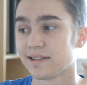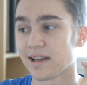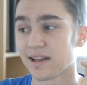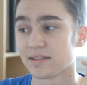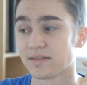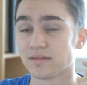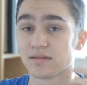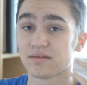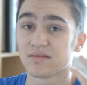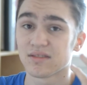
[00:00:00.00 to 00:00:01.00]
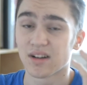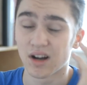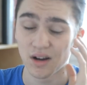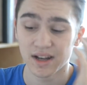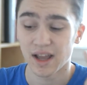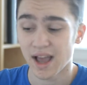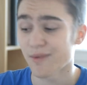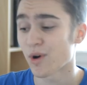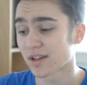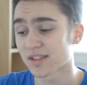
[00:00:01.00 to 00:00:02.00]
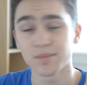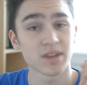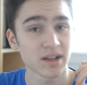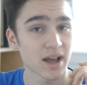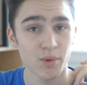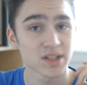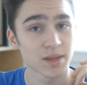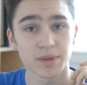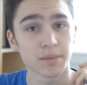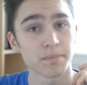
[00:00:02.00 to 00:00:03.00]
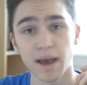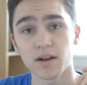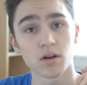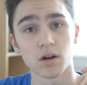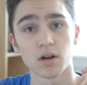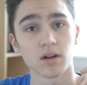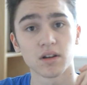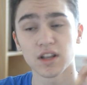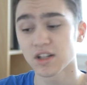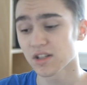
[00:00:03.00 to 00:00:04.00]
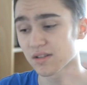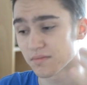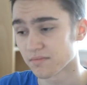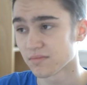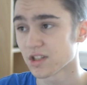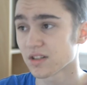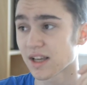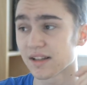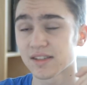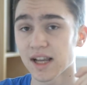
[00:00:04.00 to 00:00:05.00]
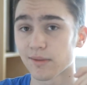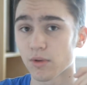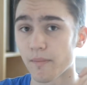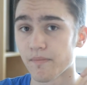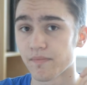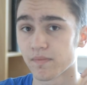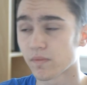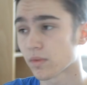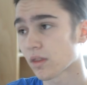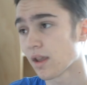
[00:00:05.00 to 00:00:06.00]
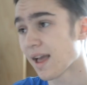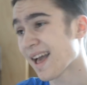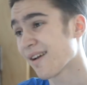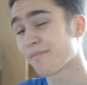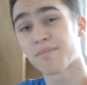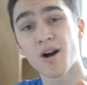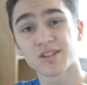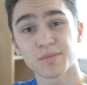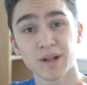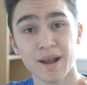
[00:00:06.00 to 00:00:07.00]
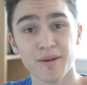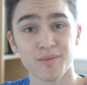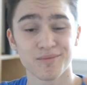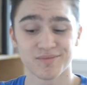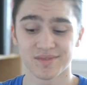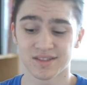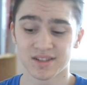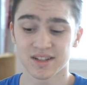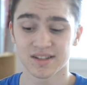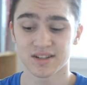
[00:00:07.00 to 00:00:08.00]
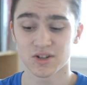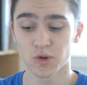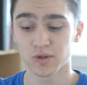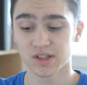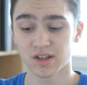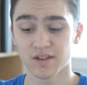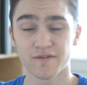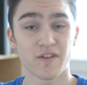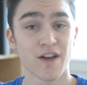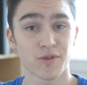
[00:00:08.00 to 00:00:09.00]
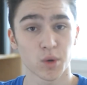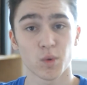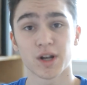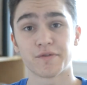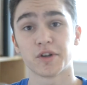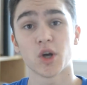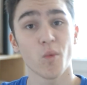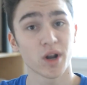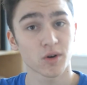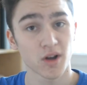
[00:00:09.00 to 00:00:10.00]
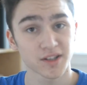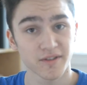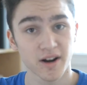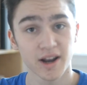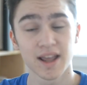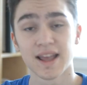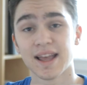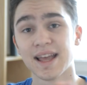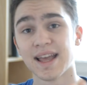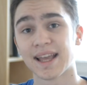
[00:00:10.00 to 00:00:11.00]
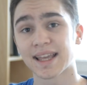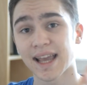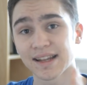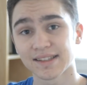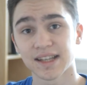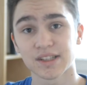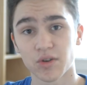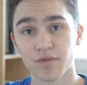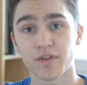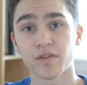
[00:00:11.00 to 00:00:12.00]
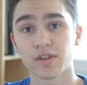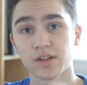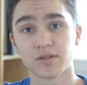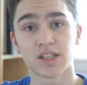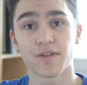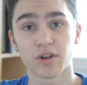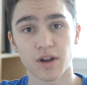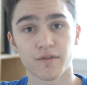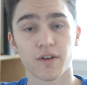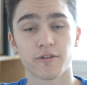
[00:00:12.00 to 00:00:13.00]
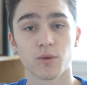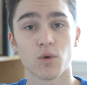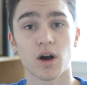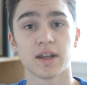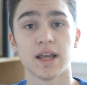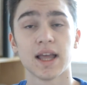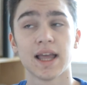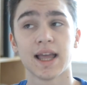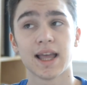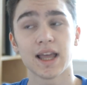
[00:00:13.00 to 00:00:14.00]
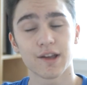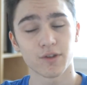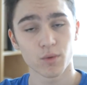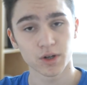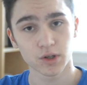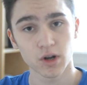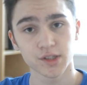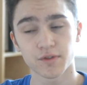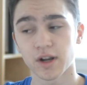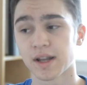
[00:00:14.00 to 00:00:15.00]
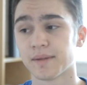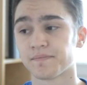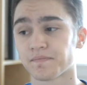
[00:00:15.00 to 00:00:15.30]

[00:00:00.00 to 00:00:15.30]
then and I want something better, then just get a second one. Power supply, just choose a 500 watt if you don't want to crossfire it. Get a 650 to 750 watt if you want to crossfire it.